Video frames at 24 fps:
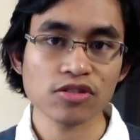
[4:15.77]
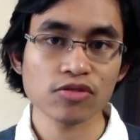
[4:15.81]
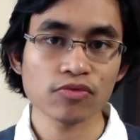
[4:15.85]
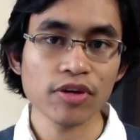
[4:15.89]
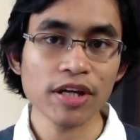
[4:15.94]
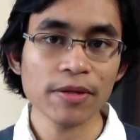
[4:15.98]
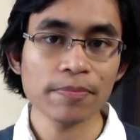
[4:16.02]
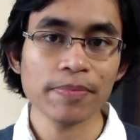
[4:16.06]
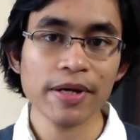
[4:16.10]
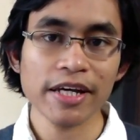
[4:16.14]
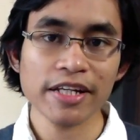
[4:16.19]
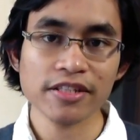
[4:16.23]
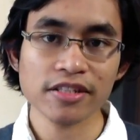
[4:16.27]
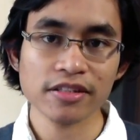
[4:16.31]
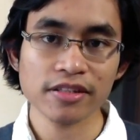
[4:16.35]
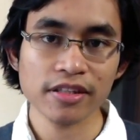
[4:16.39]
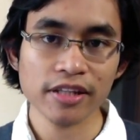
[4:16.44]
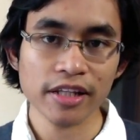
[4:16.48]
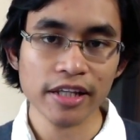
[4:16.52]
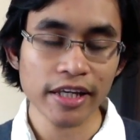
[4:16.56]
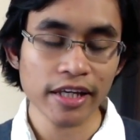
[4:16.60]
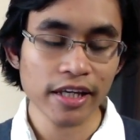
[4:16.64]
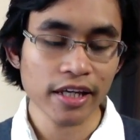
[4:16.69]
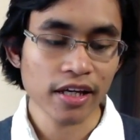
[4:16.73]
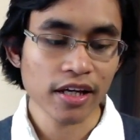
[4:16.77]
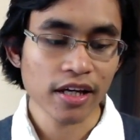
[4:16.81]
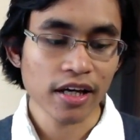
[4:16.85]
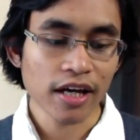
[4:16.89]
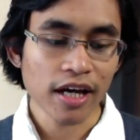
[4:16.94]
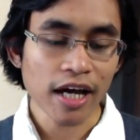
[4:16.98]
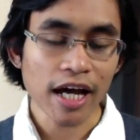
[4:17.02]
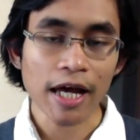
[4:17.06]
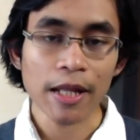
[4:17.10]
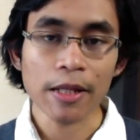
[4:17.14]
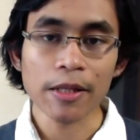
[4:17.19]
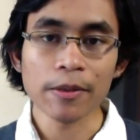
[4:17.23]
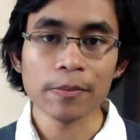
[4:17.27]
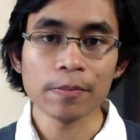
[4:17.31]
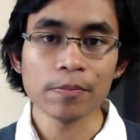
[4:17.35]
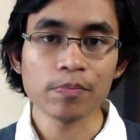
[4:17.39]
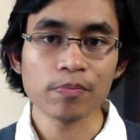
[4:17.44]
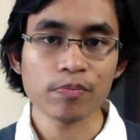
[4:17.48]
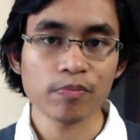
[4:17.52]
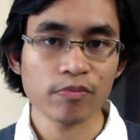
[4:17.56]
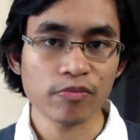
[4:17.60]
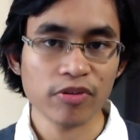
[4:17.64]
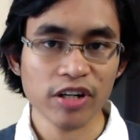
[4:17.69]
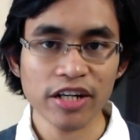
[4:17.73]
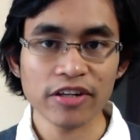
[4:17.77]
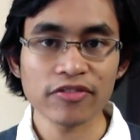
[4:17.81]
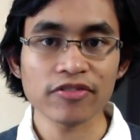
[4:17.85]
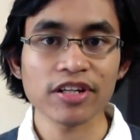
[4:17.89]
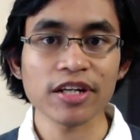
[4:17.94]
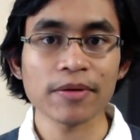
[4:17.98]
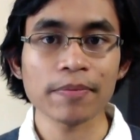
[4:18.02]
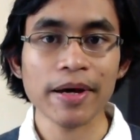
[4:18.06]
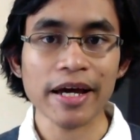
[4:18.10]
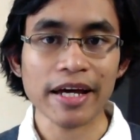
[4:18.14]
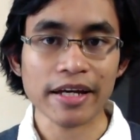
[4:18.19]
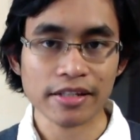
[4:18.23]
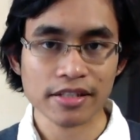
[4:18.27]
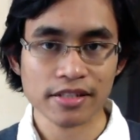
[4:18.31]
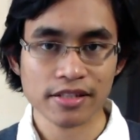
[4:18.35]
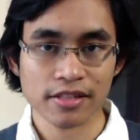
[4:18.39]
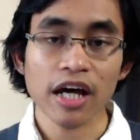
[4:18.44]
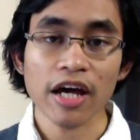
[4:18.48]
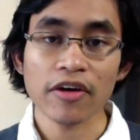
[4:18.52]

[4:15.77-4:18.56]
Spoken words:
to wait patiently and pray for the best.